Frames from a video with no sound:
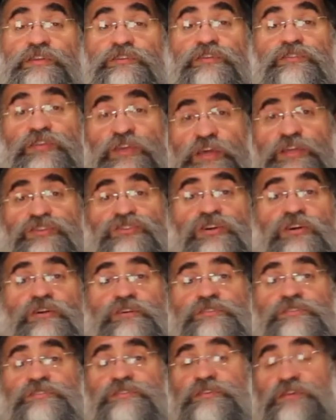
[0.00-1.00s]
To teach
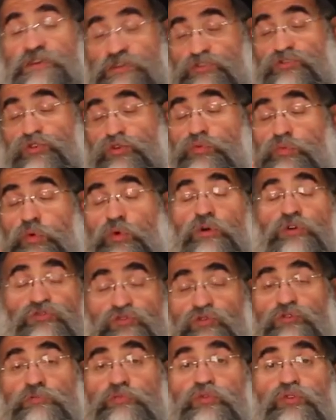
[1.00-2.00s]
us two,
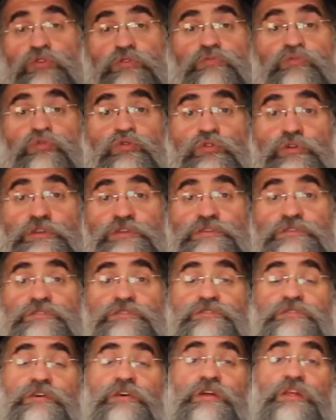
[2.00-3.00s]
two important
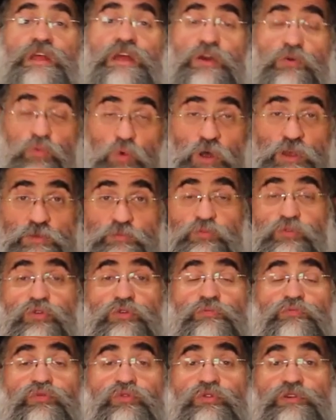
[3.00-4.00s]
points. One
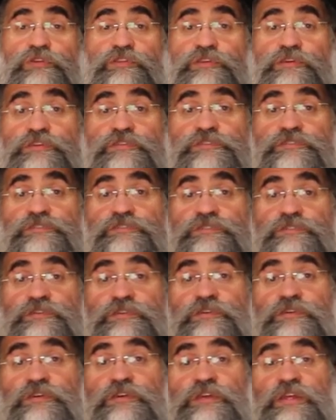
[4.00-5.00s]
important point is
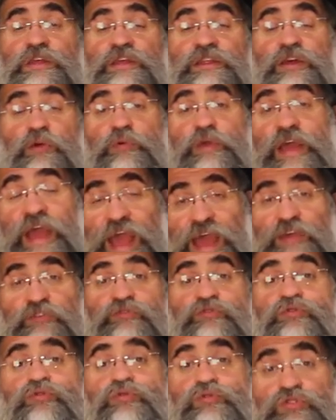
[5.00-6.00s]
that we
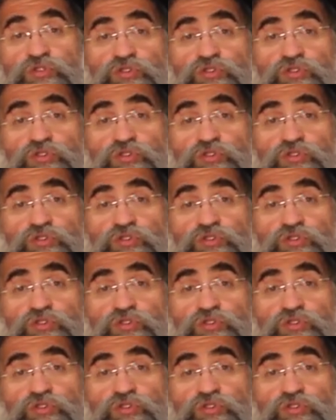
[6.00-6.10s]
have to